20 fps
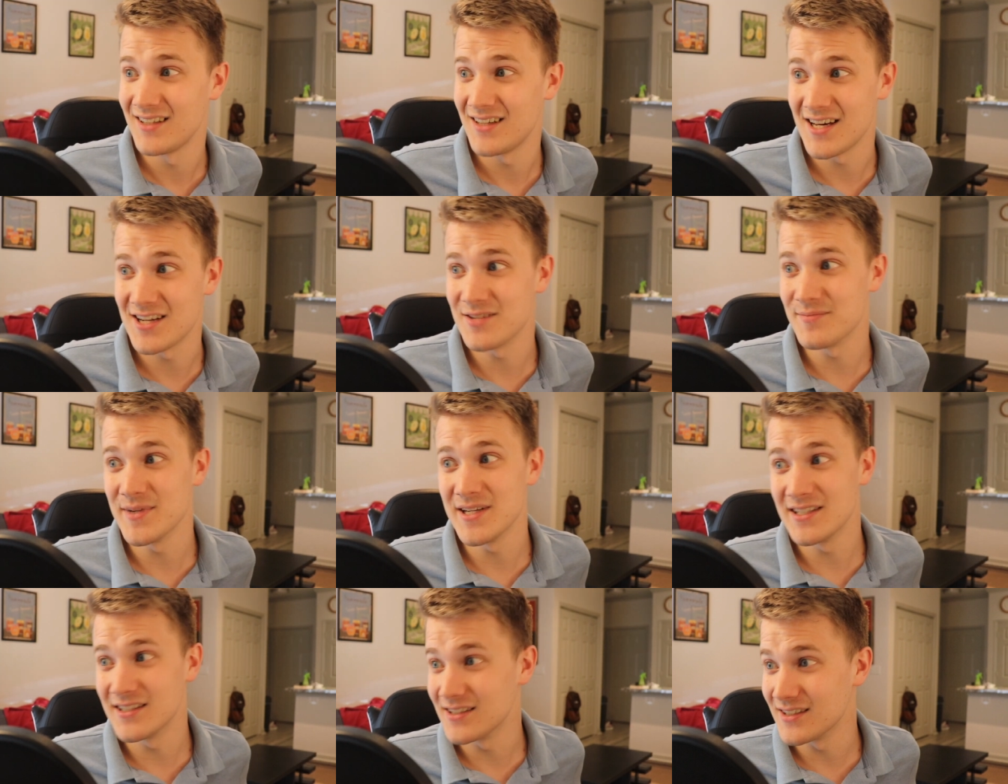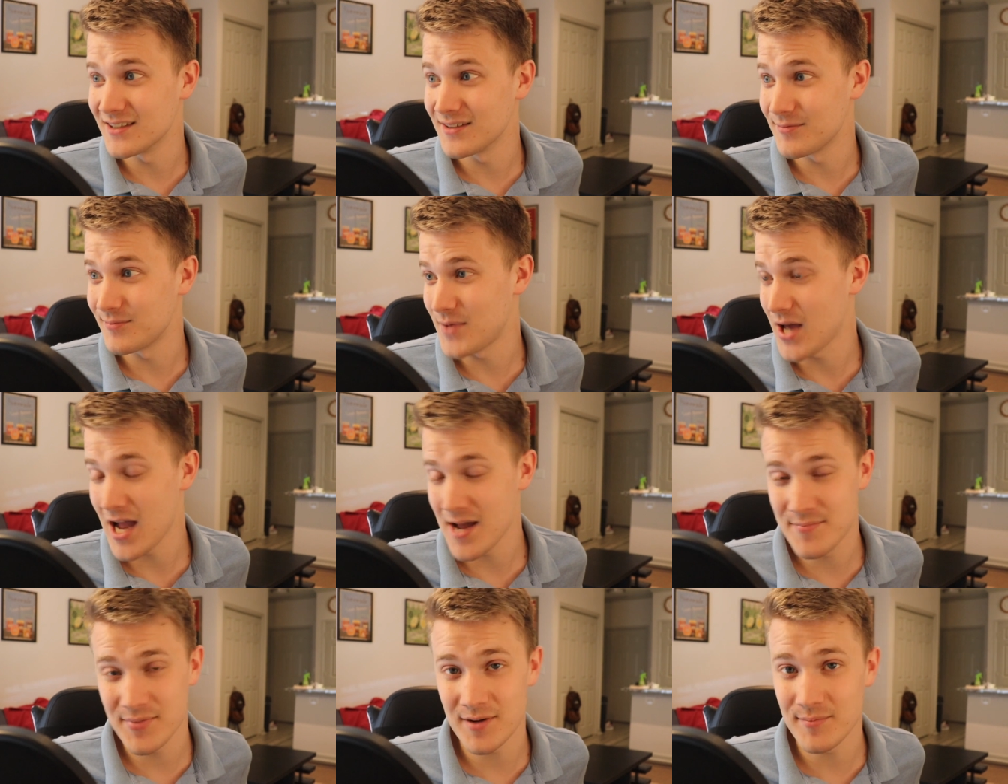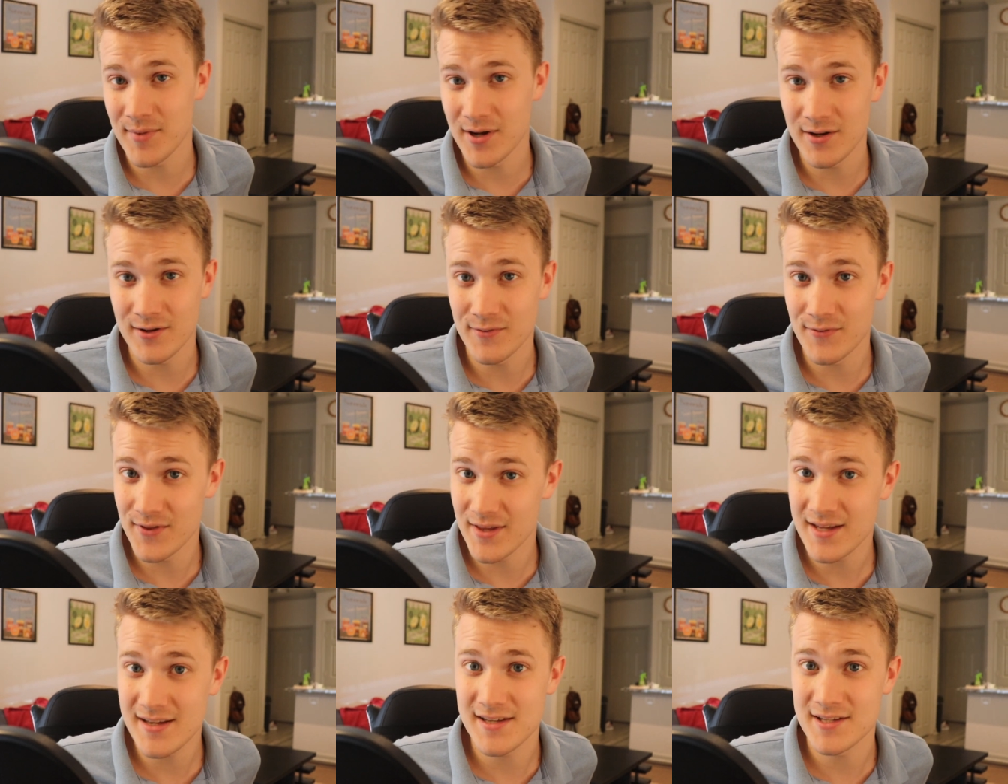I don't mean to hype up my own
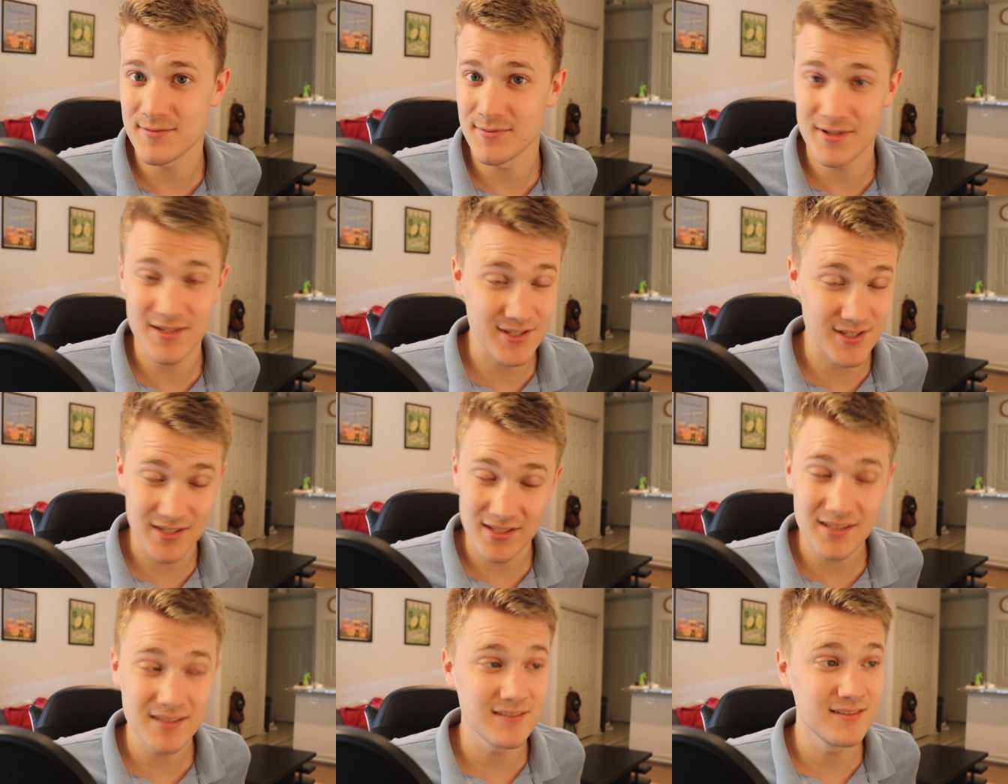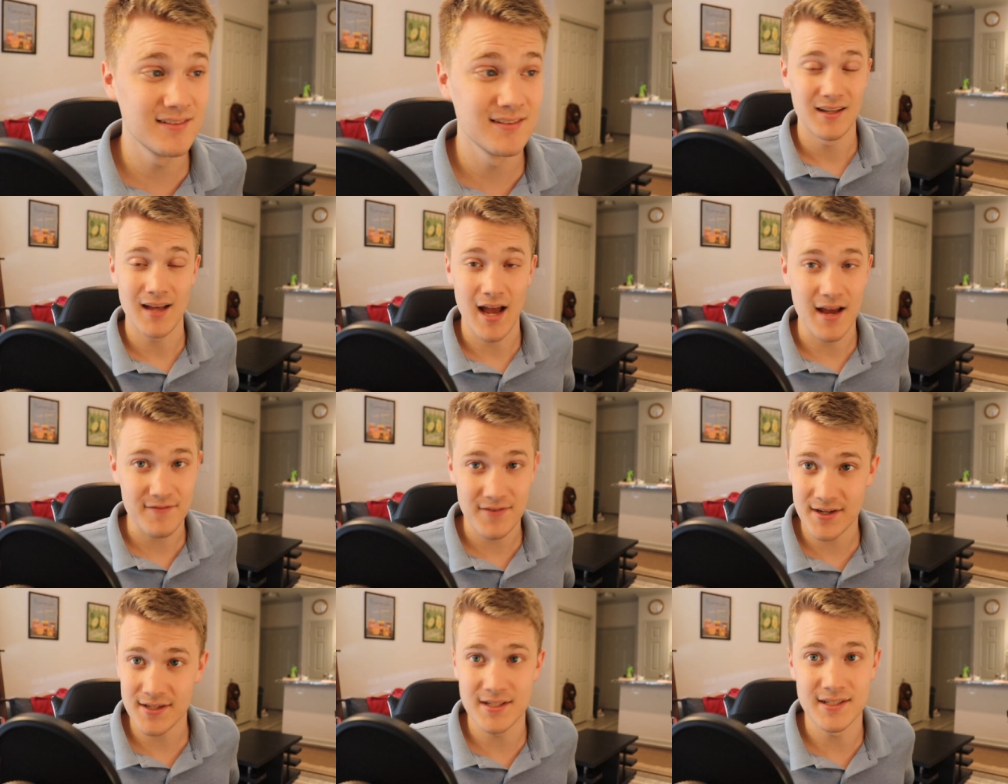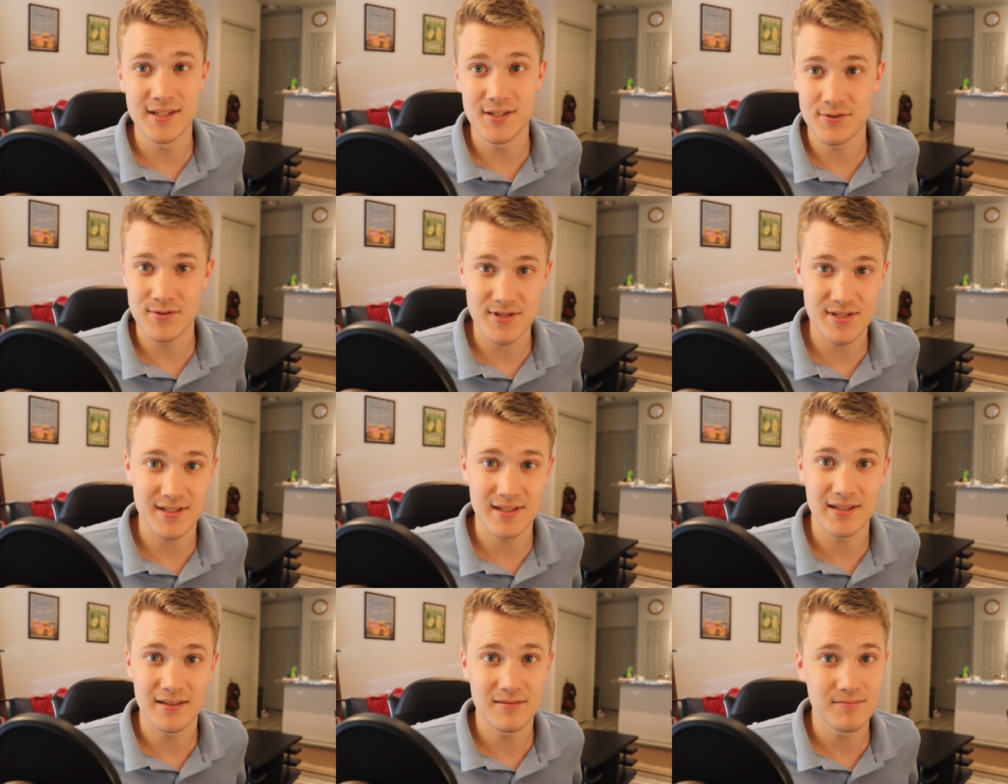things, but it's good. I find it
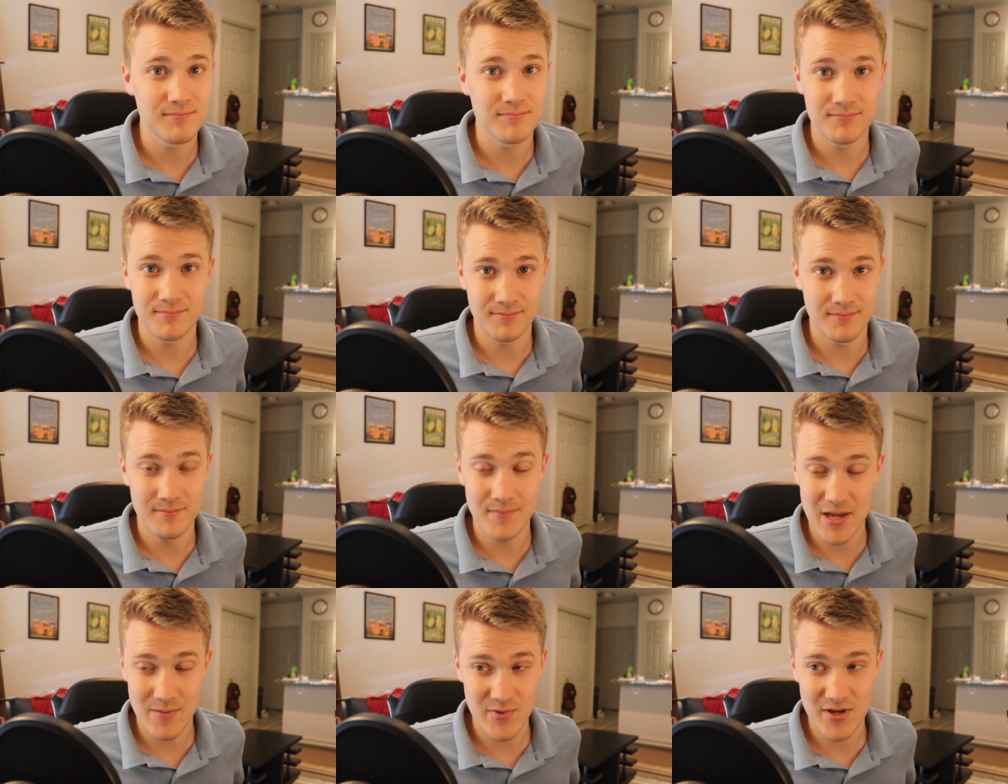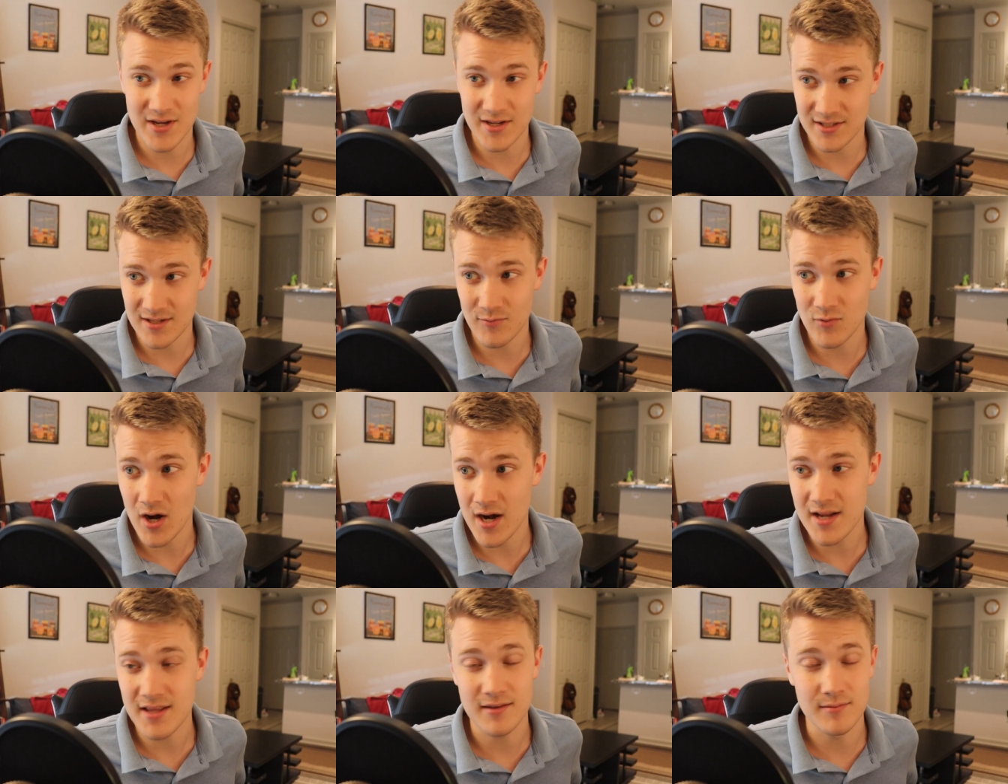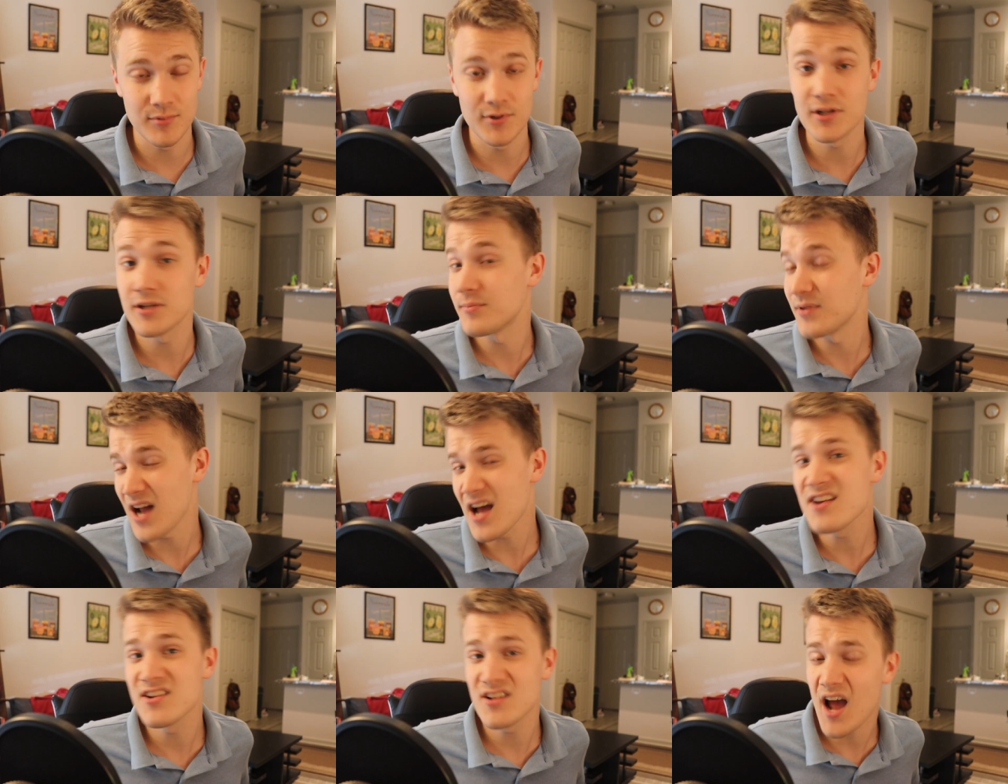interesting, maybe because I'm writing the book,
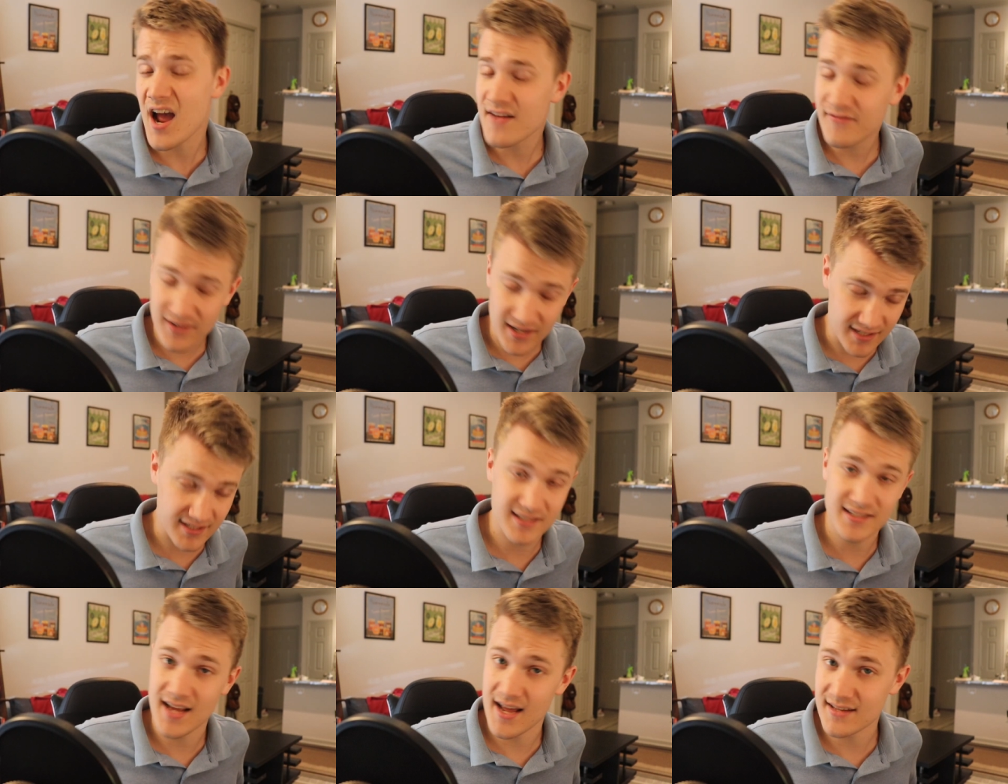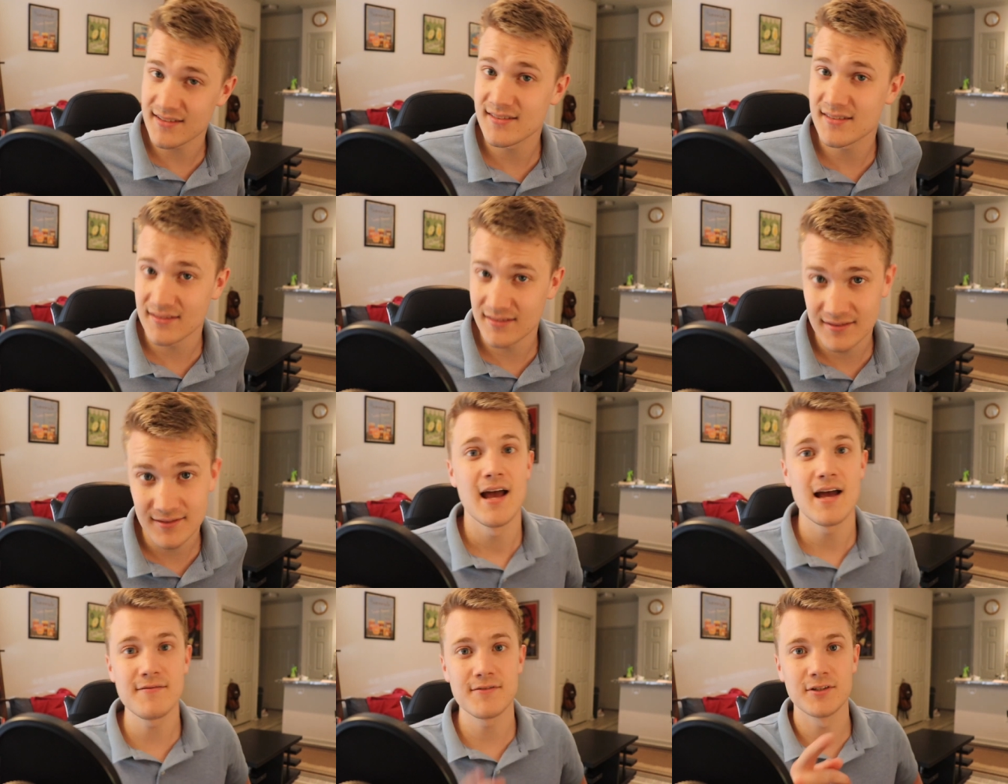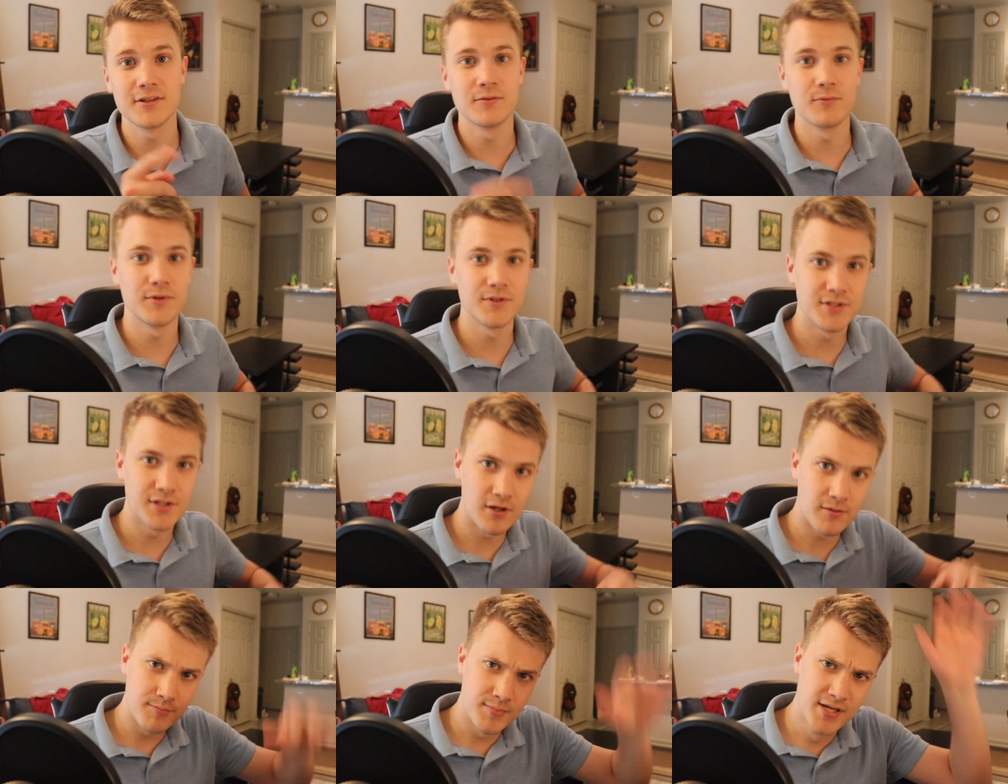but I find it nice. Have a good one,
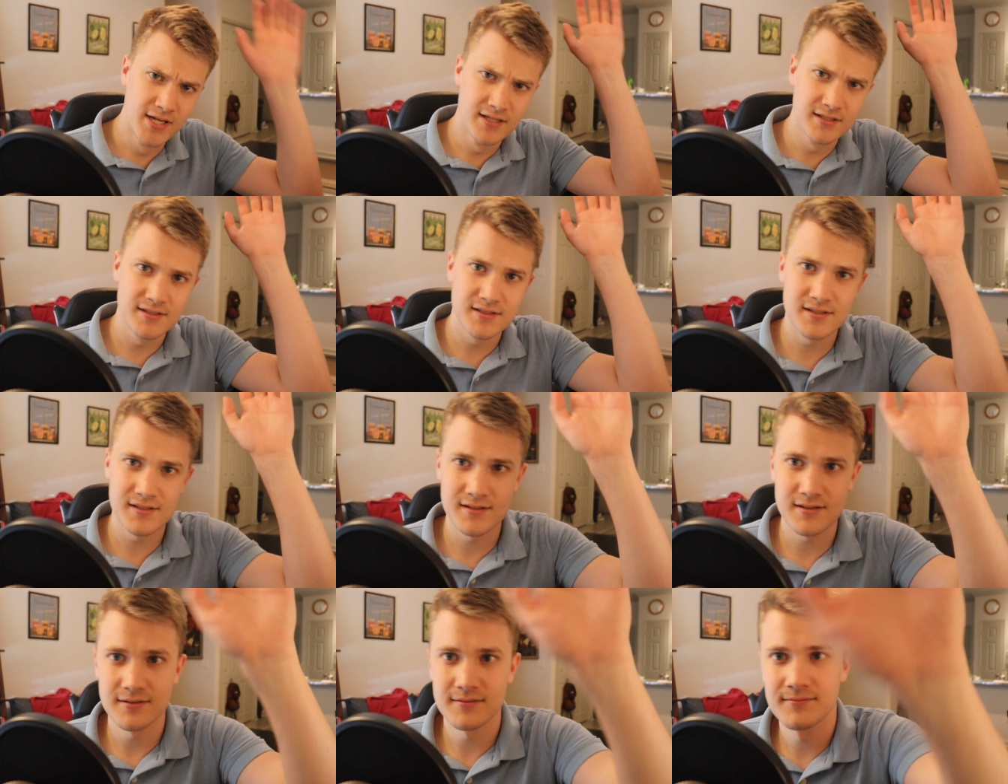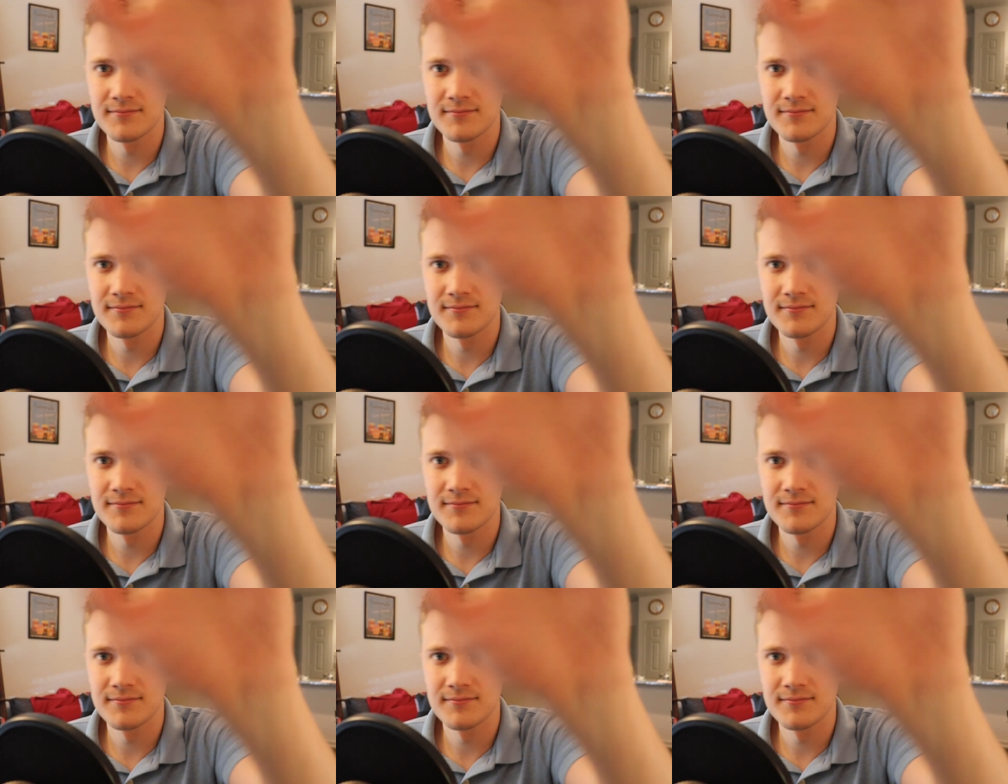y'all. Peace!